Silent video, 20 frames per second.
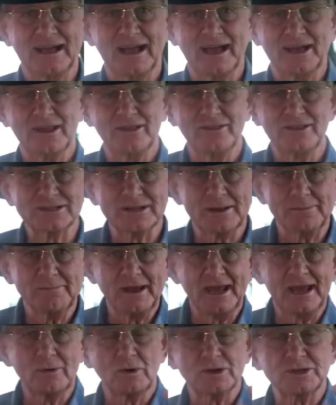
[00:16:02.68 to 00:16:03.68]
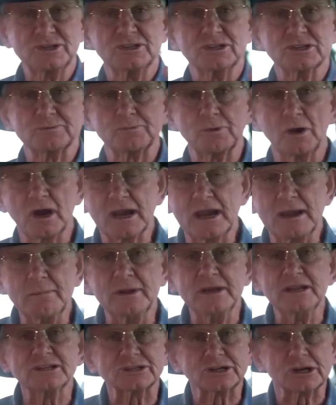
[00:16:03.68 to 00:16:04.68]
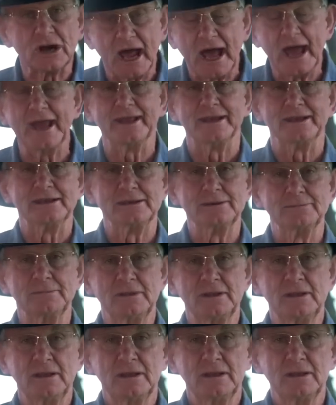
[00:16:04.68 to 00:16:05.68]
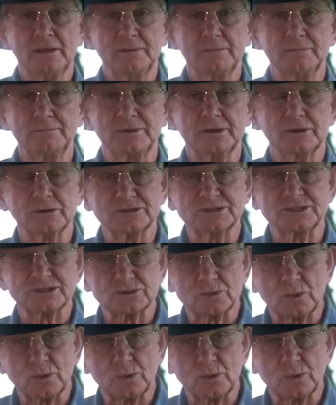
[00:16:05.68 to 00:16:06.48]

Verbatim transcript: I know there's a man watching this program and he's crying because his